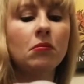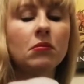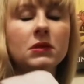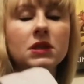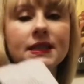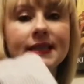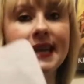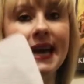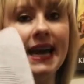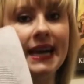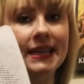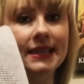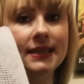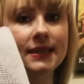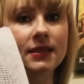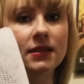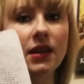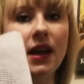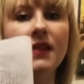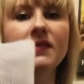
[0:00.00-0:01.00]
It's
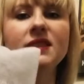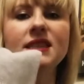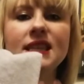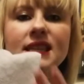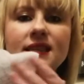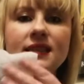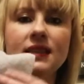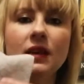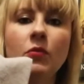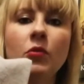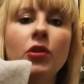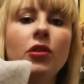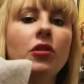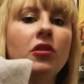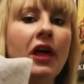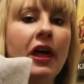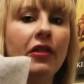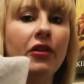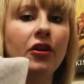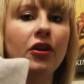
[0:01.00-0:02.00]
nice. I've seen some with
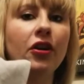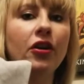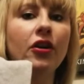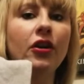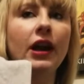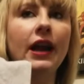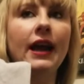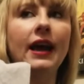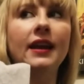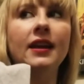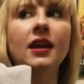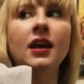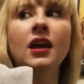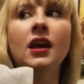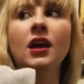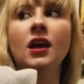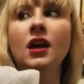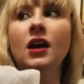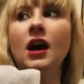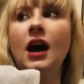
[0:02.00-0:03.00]
leather, and
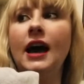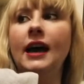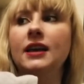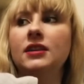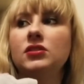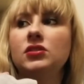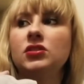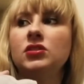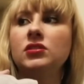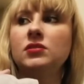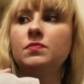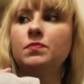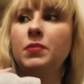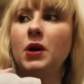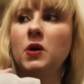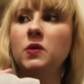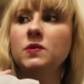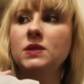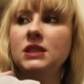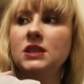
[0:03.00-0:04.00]
I
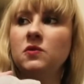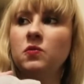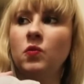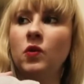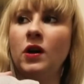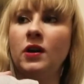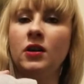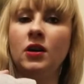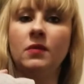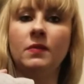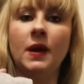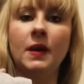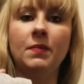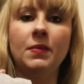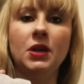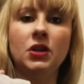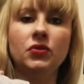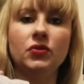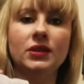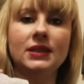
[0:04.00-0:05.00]
posted one on my
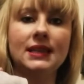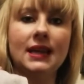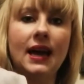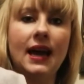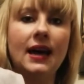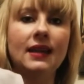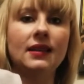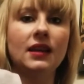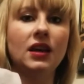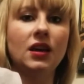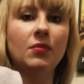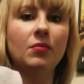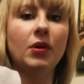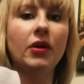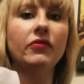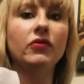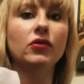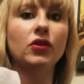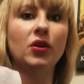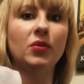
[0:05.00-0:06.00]
Pinterest that had like a
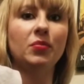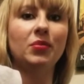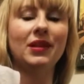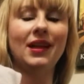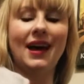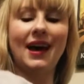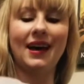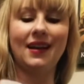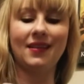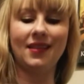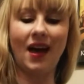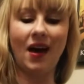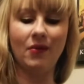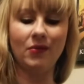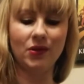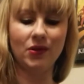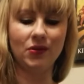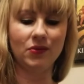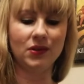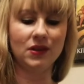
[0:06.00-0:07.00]
buffalo plaid. That
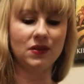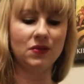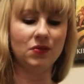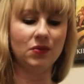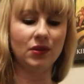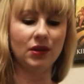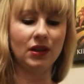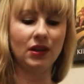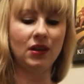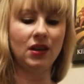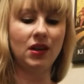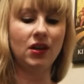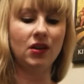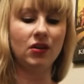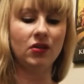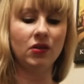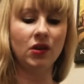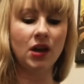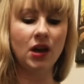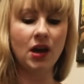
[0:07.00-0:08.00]
one was really
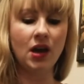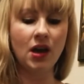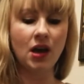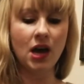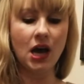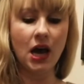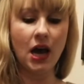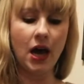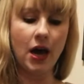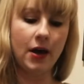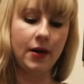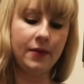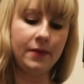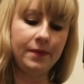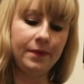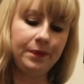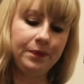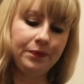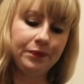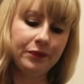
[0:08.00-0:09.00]
cute.
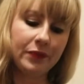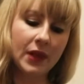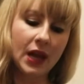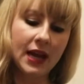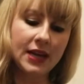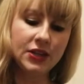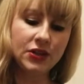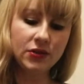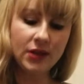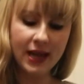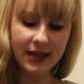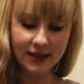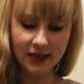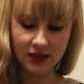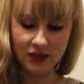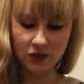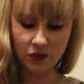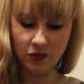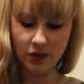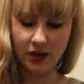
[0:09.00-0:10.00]
I do like
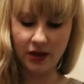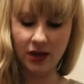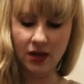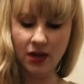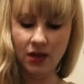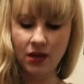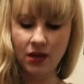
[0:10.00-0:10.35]
this one.